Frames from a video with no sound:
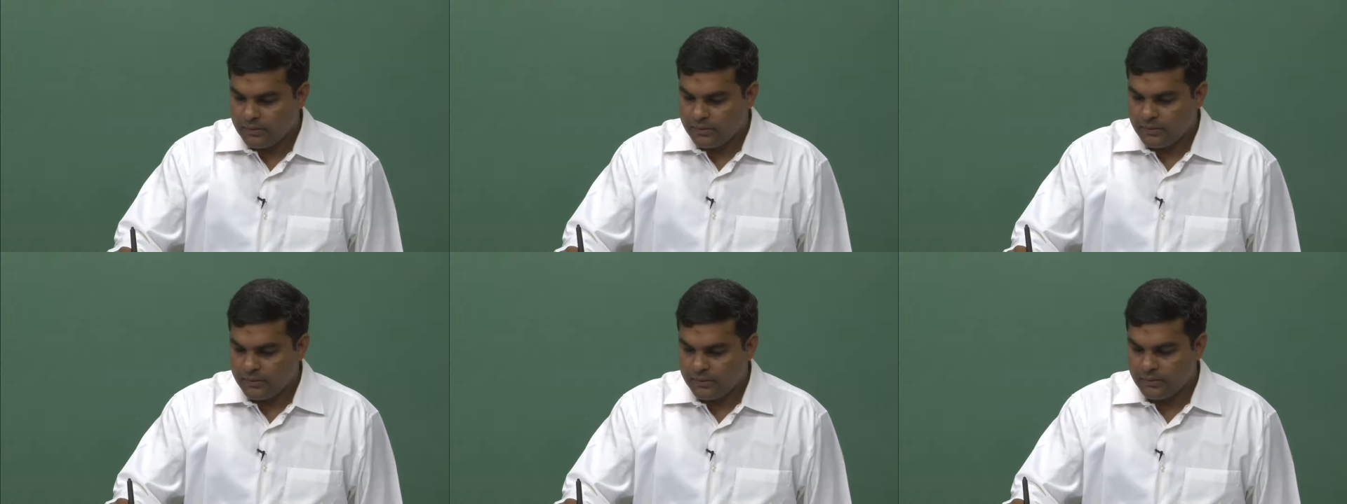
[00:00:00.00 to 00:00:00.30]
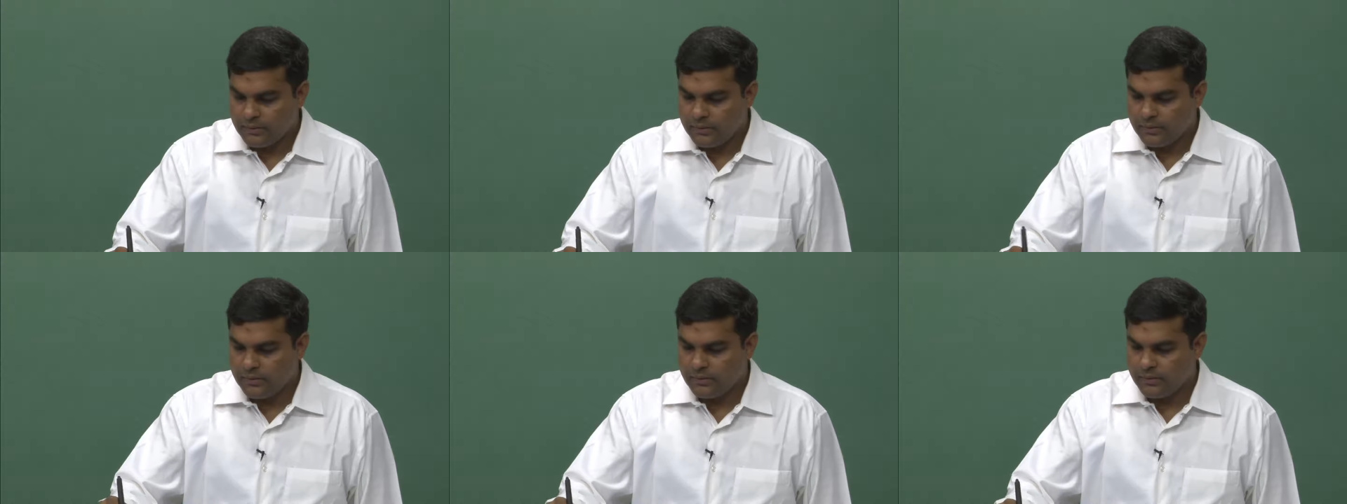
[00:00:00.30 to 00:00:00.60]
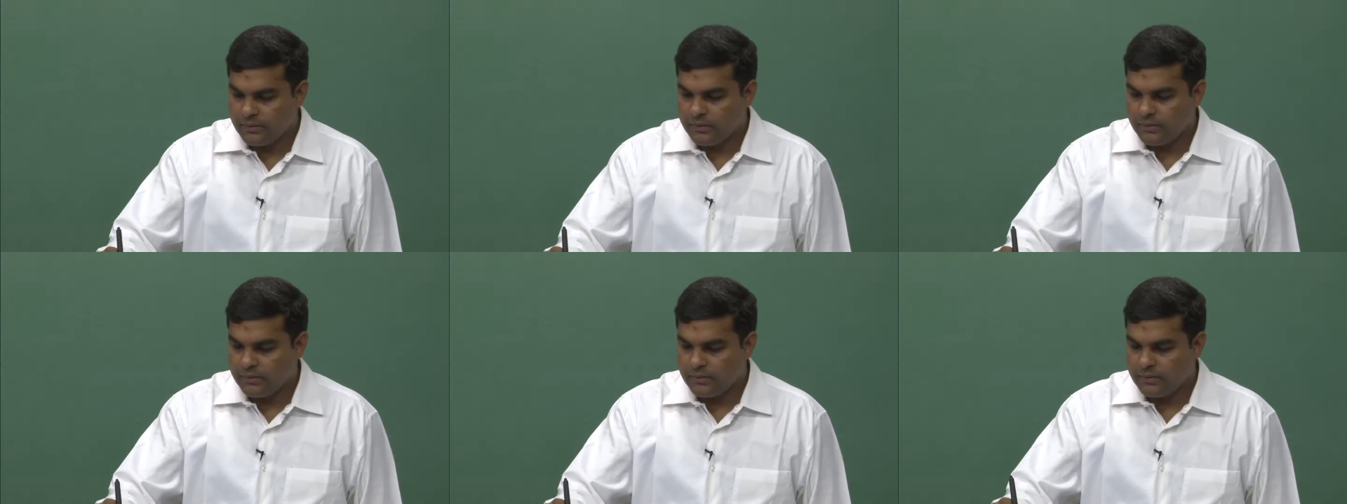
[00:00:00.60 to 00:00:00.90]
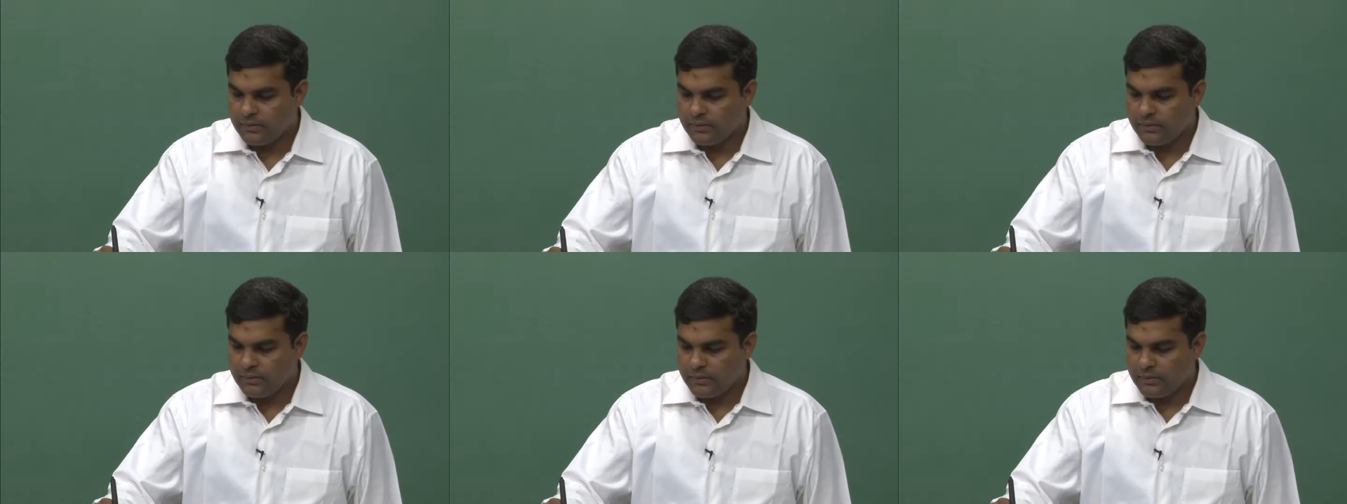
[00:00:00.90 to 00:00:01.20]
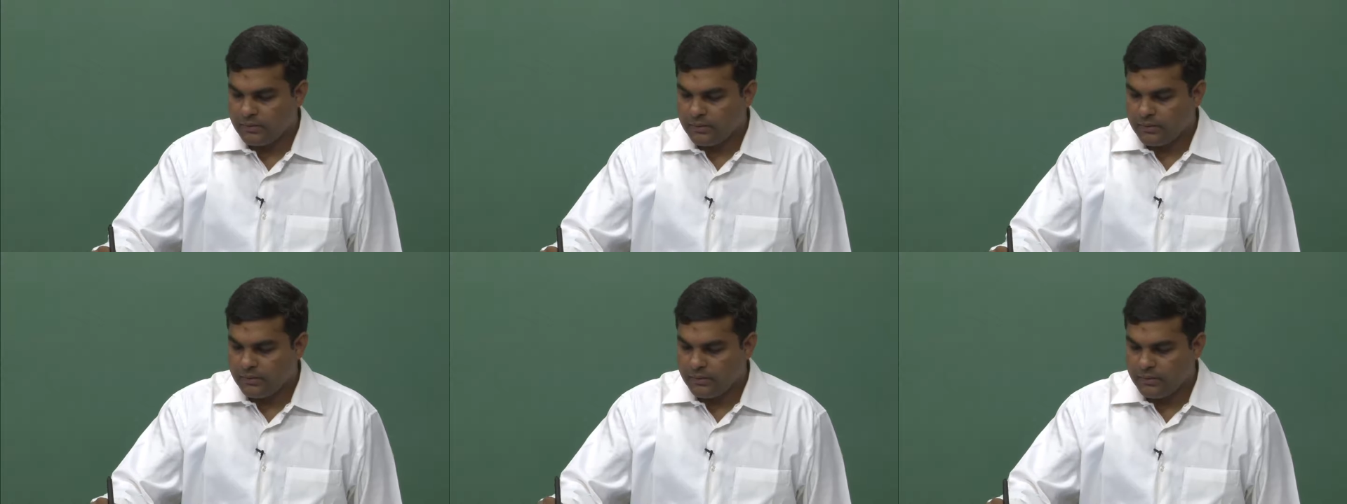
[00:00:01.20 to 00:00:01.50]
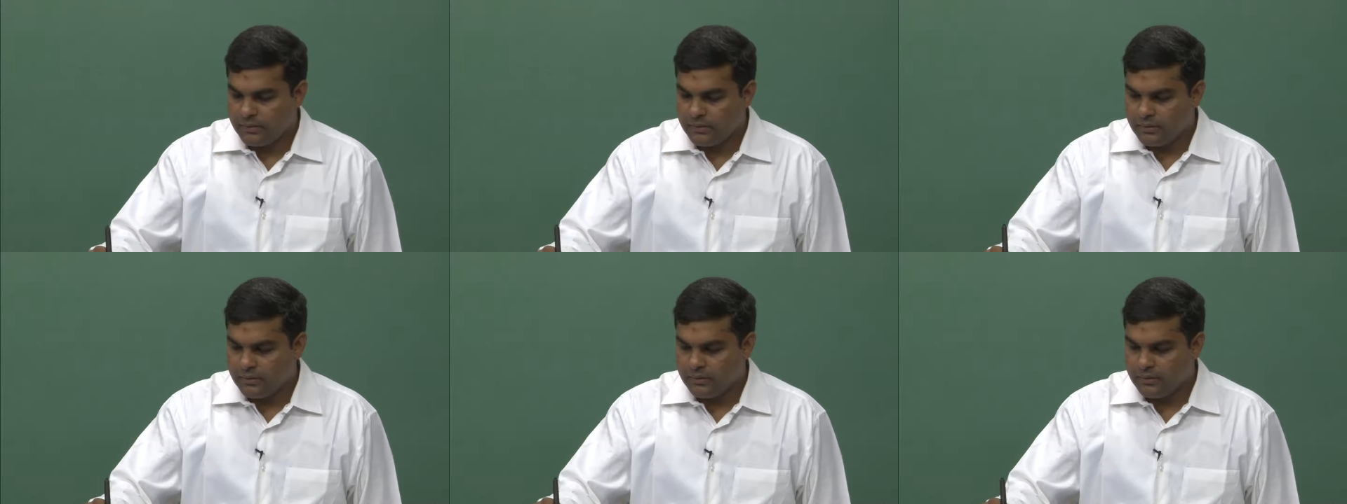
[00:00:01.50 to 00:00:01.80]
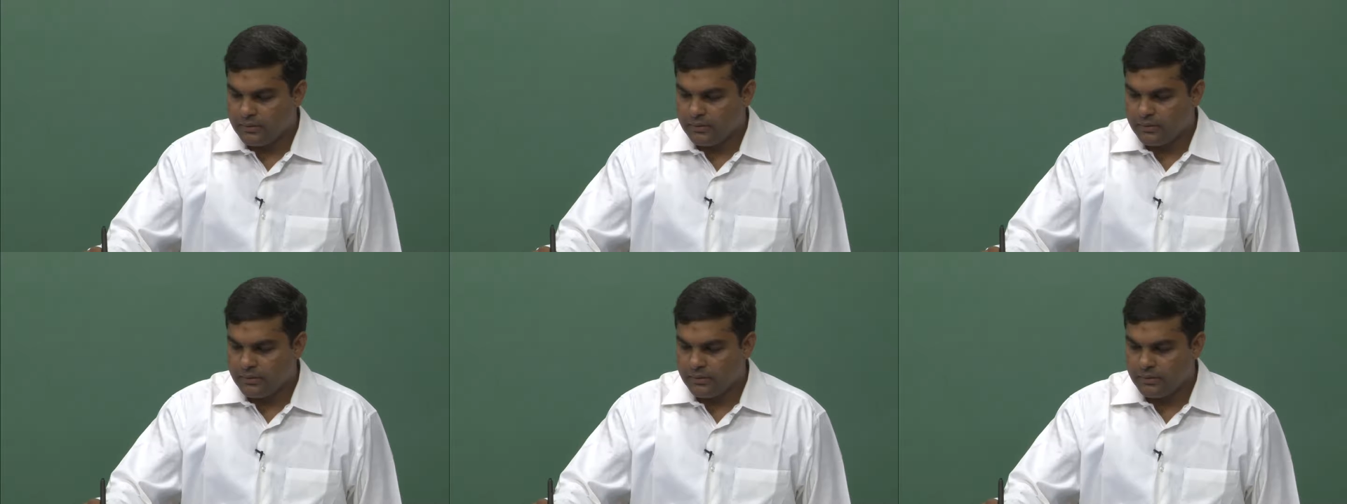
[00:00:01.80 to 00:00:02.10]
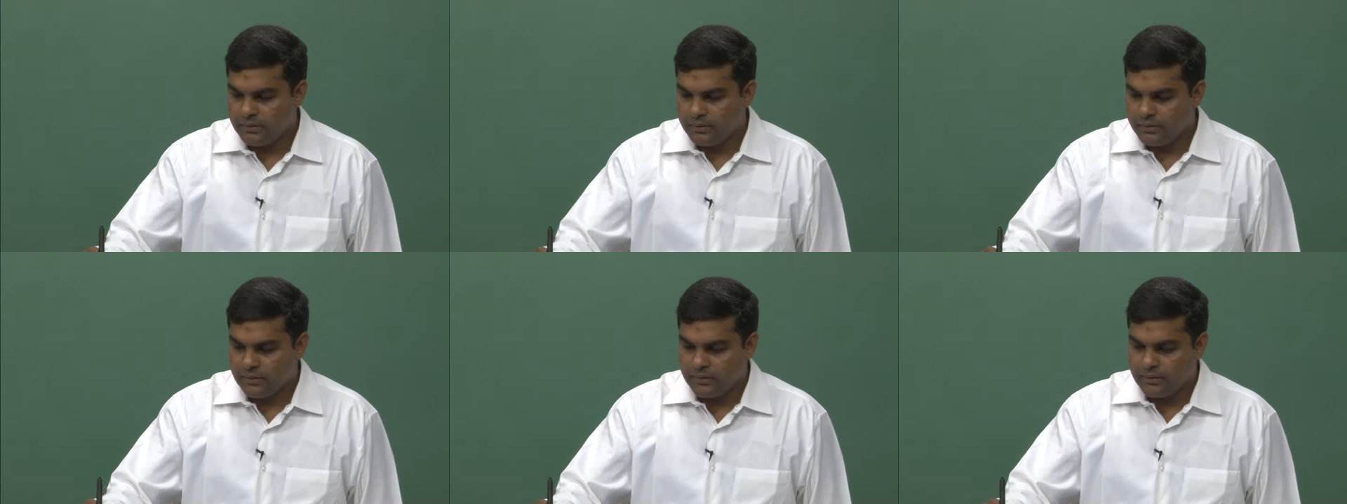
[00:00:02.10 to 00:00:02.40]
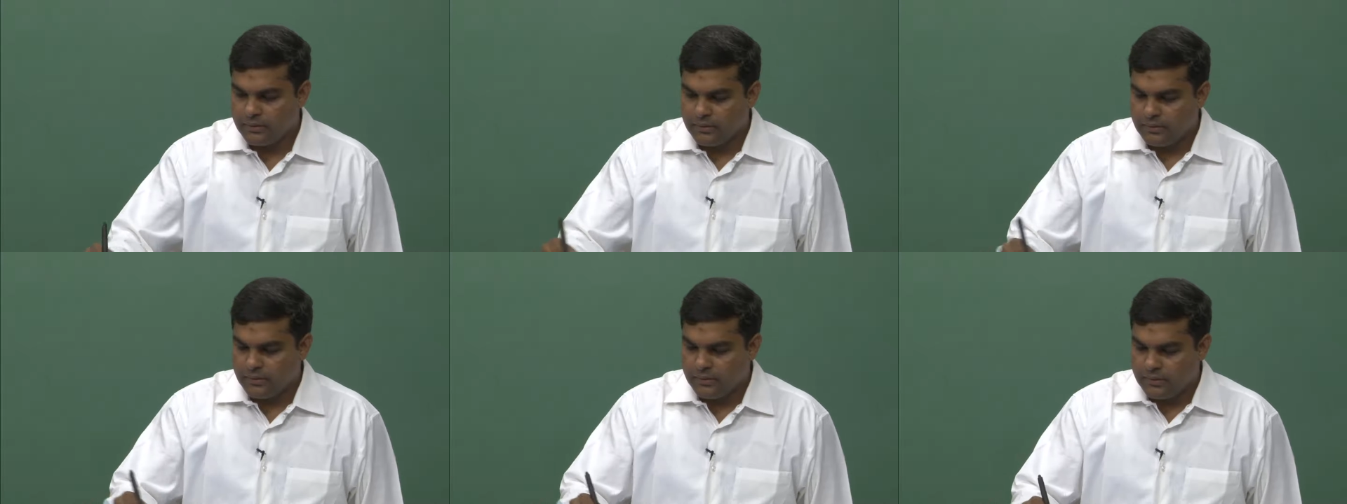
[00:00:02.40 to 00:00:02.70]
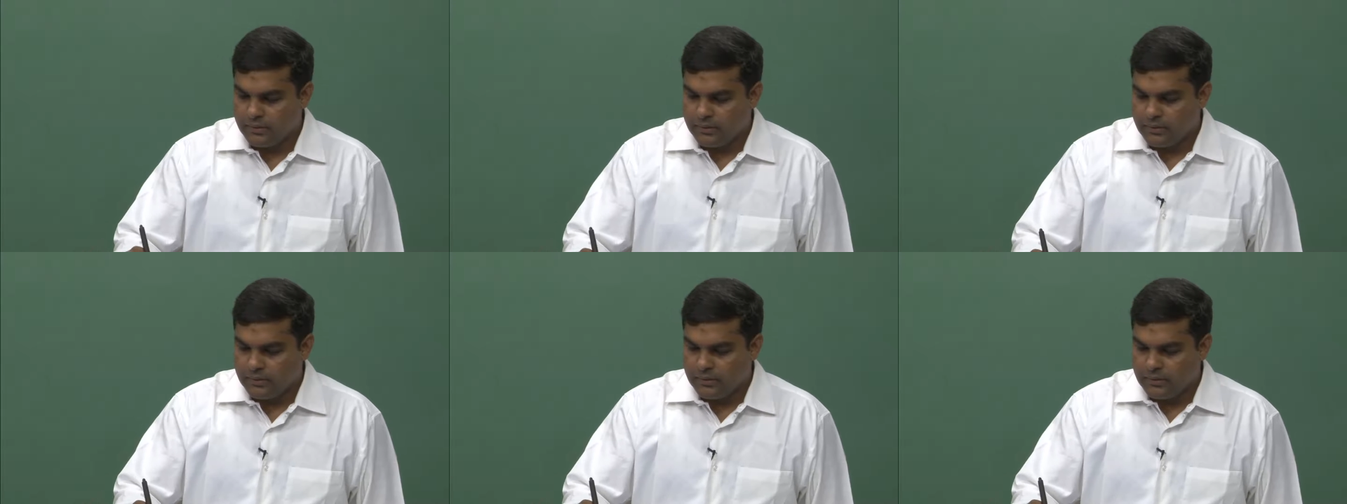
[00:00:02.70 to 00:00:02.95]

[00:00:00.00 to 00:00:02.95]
Nobody speaks.